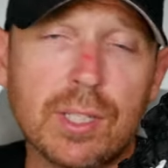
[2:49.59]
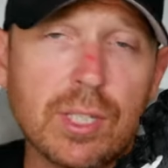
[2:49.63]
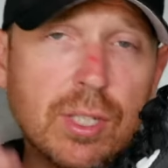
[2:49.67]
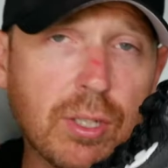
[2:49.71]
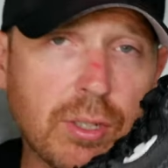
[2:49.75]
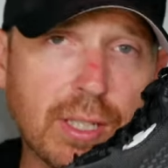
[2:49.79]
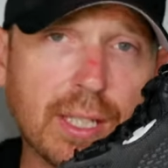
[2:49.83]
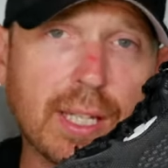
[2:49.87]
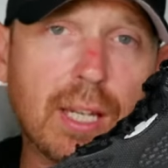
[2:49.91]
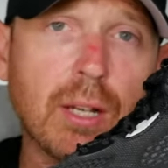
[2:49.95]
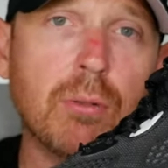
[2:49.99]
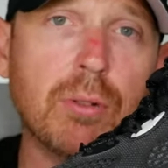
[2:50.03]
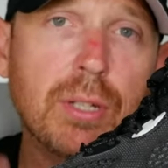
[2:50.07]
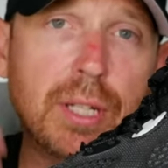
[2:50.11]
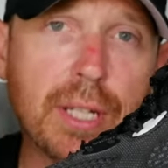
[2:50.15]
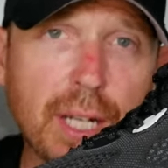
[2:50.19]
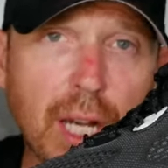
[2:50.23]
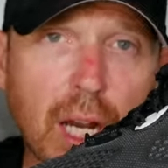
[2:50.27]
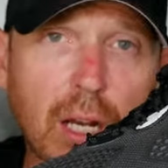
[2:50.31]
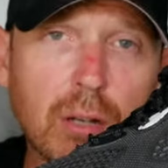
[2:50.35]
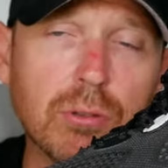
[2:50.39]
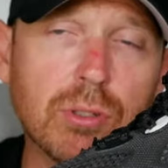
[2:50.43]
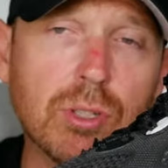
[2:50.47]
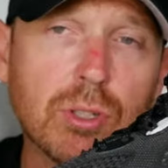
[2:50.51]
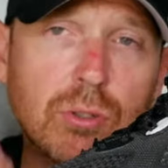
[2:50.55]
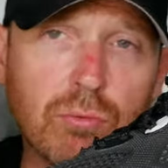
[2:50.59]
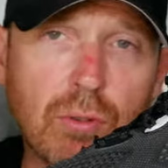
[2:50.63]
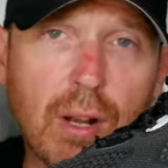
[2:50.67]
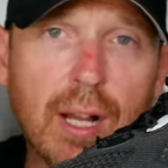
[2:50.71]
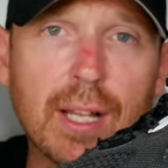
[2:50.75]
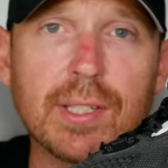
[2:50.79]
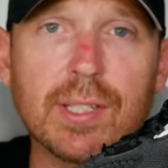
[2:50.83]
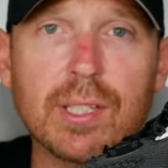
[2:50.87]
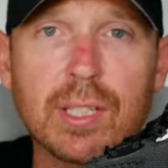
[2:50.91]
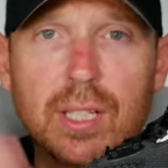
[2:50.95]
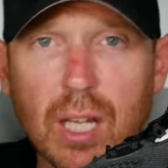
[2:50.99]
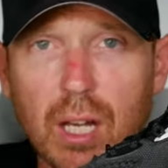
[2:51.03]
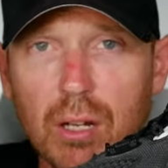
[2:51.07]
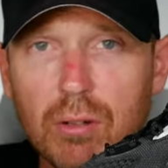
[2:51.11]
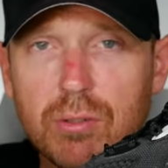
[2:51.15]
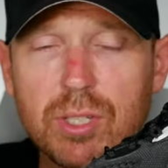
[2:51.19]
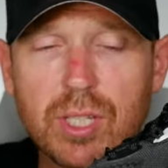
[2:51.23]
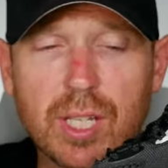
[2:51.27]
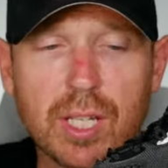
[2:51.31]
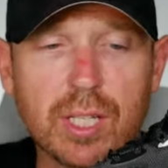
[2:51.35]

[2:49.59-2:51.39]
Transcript: so you can get all your coach runs and coach